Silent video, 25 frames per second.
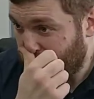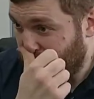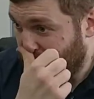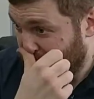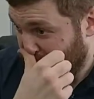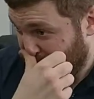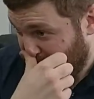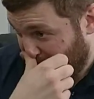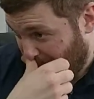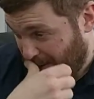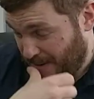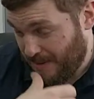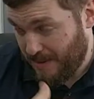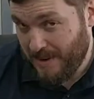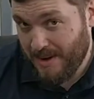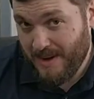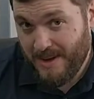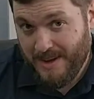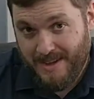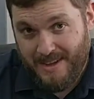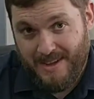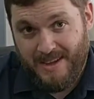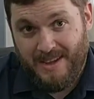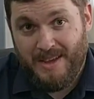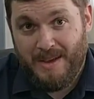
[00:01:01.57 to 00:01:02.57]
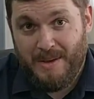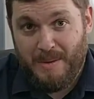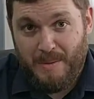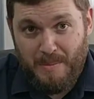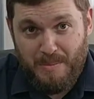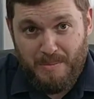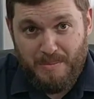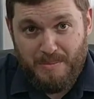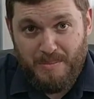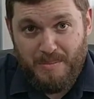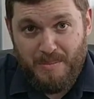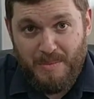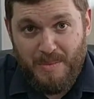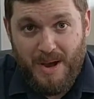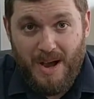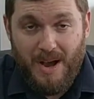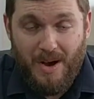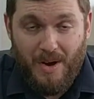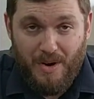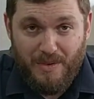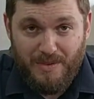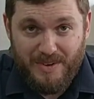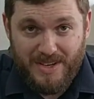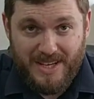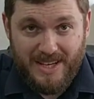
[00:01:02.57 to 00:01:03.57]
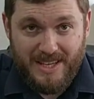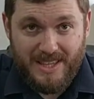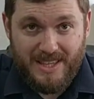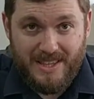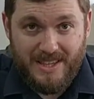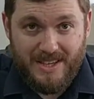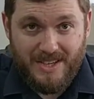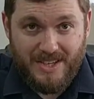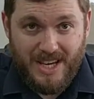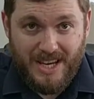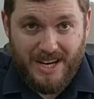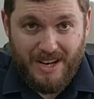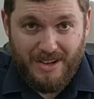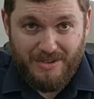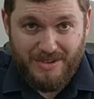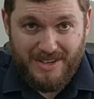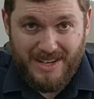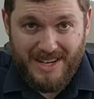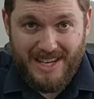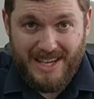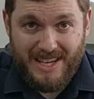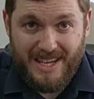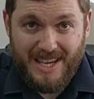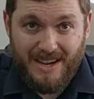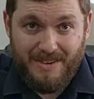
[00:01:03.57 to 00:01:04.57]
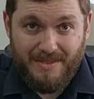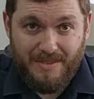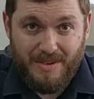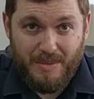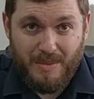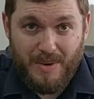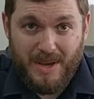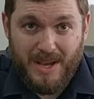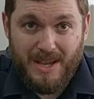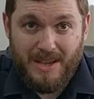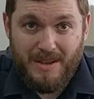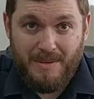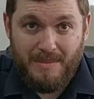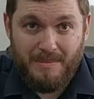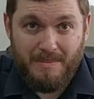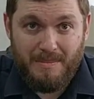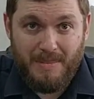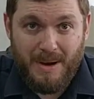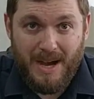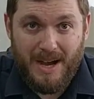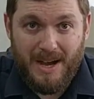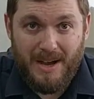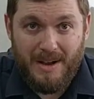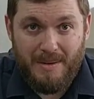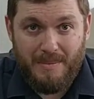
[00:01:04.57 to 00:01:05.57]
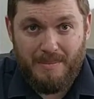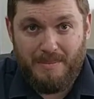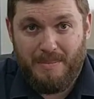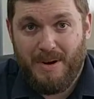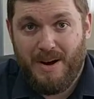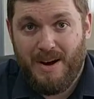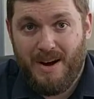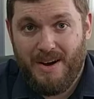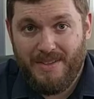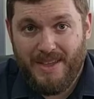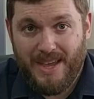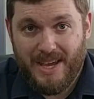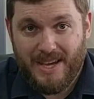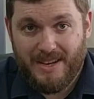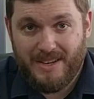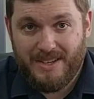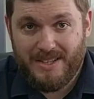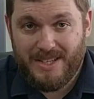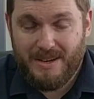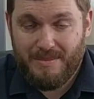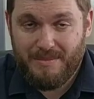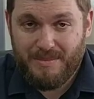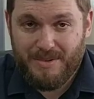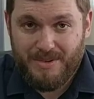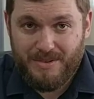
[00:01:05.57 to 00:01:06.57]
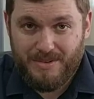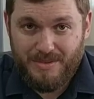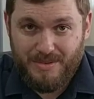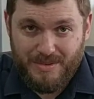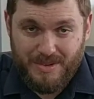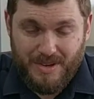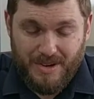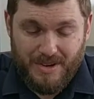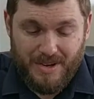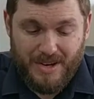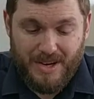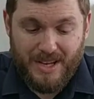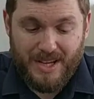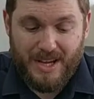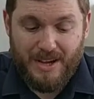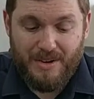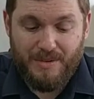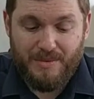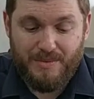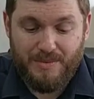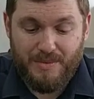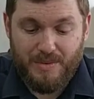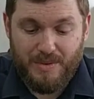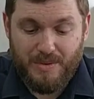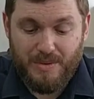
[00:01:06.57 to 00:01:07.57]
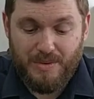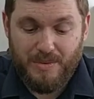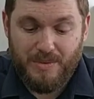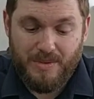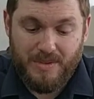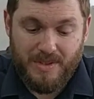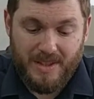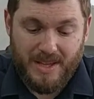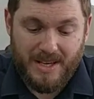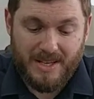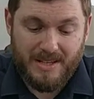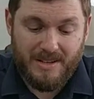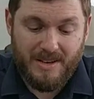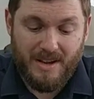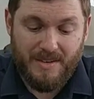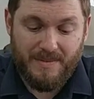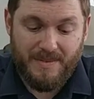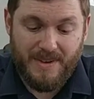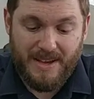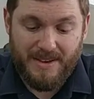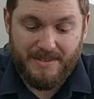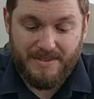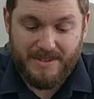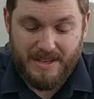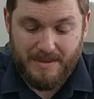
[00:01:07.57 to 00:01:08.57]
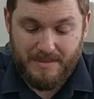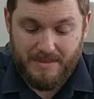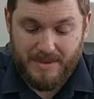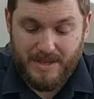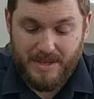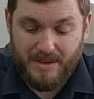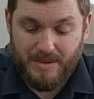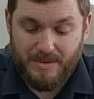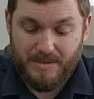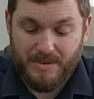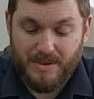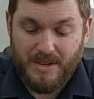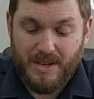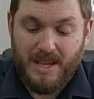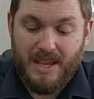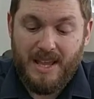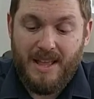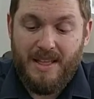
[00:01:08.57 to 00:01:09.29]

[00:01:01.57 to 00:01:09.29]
So obviously Shadows leak everywhere, but part of that consumption is also going to go through things like valve stem seals.